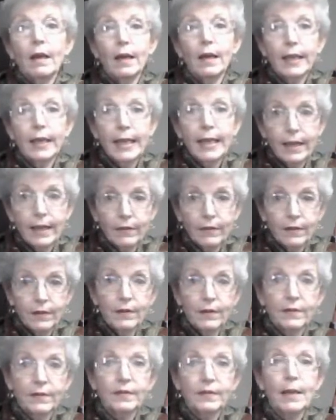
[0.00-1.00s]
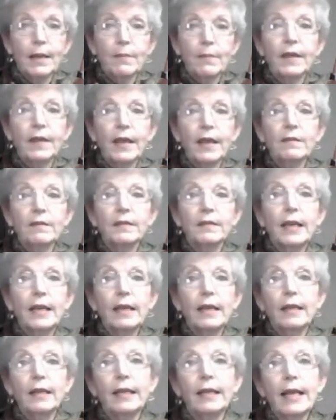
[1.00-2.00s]
Again, the same thing saying.
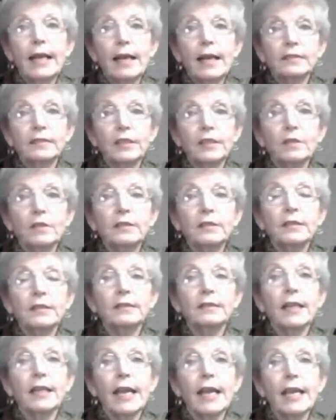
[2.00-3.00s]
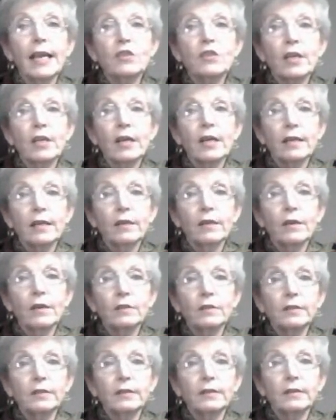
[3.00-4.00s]
In acidosis, the H ion
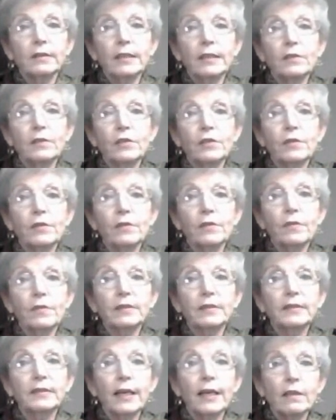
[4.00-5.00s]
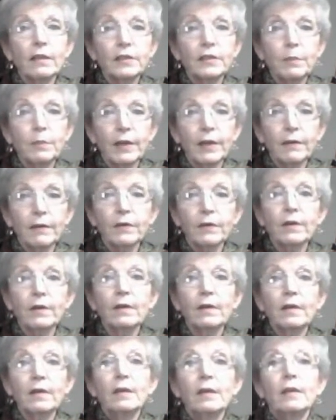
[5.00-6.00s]
goes into the cell to
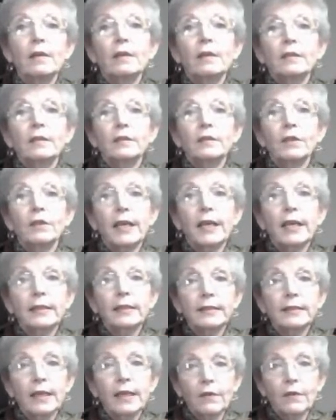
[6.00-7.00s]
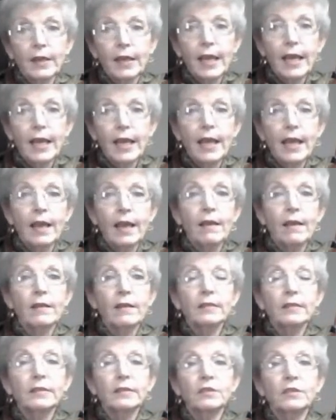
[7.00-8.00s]
buffer, so it kicks out the K,
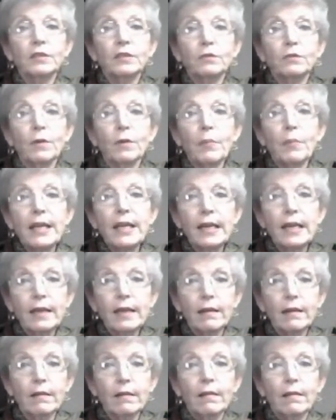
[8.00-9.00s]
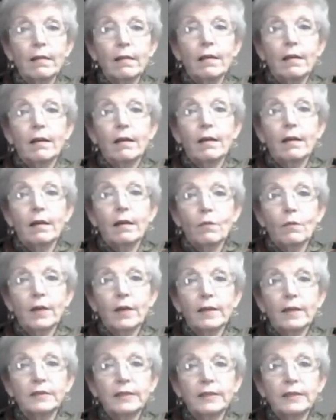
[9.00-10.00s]
and this is just repeating what
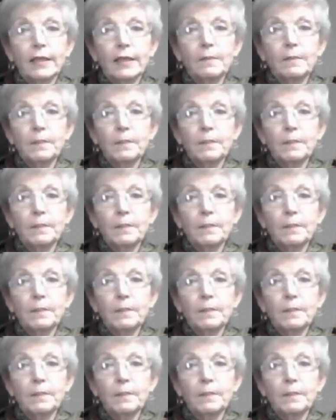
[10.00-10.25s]
I've said.